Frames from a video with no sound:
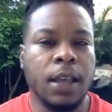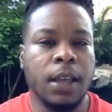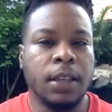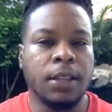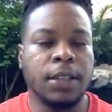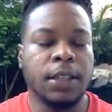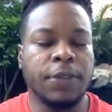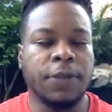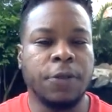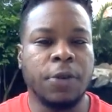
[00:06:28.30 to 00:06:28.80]

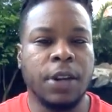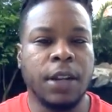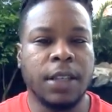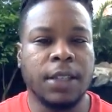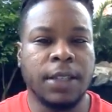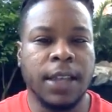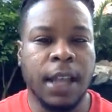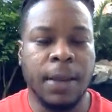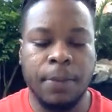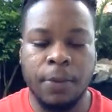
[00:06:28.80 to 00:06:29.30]
Just for an
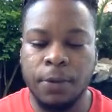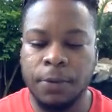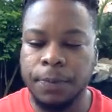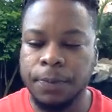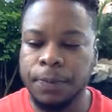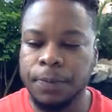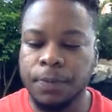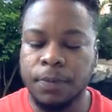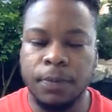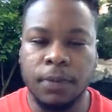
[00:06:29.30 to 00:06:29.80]
example,
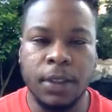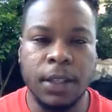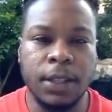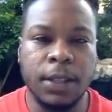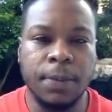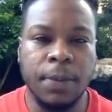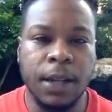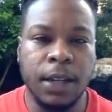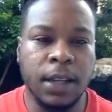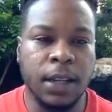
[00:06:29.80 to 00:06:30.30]

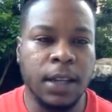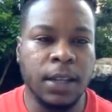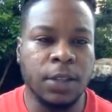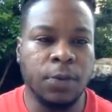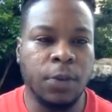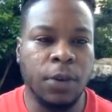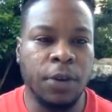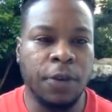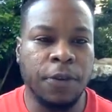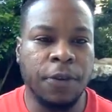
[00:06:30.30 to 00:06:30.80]
this money
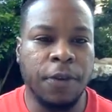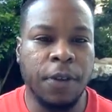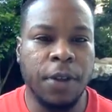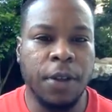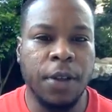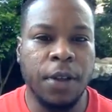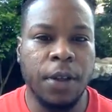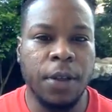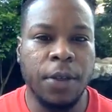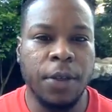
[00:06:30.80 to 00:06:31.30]
is worth
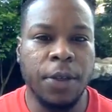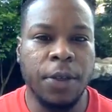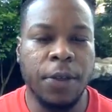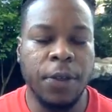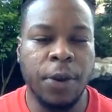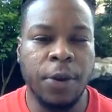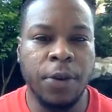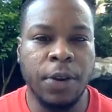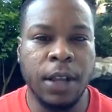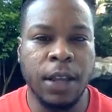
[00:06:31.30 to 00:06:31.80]

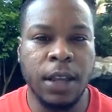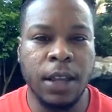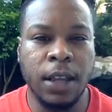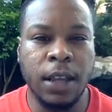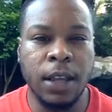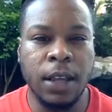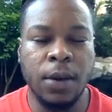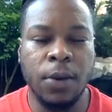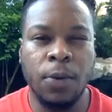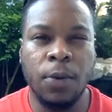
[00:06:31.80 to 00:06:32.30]

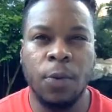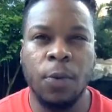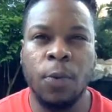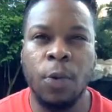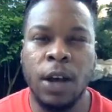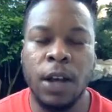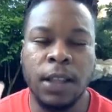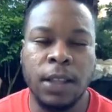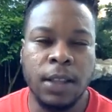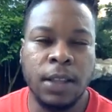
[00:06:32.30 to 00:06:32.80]

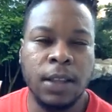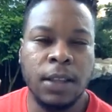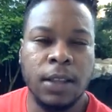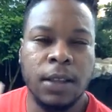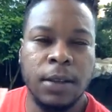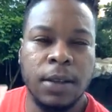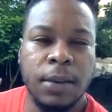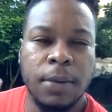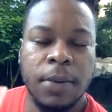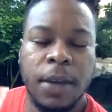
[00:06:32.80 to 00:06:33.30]
31,
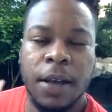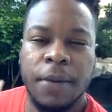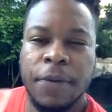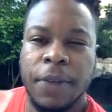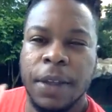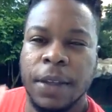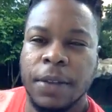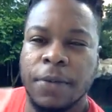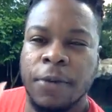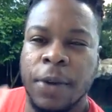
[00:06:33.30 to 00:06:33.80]
I
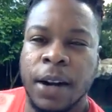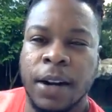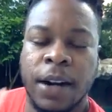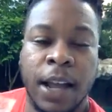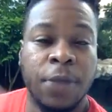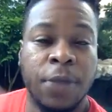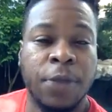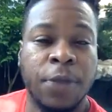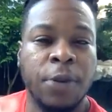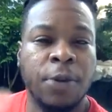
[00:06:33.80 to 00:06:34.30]
think right
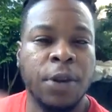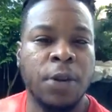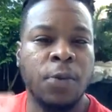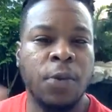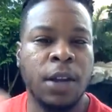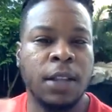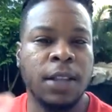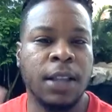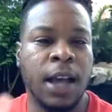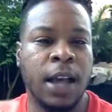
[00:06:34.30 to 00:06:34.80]
now,
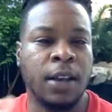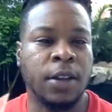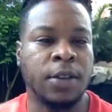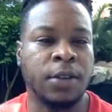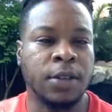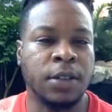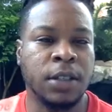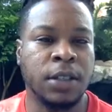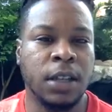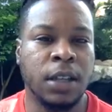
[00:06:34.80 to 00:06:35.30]

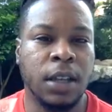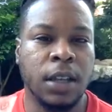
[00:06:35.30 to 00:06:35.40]
$31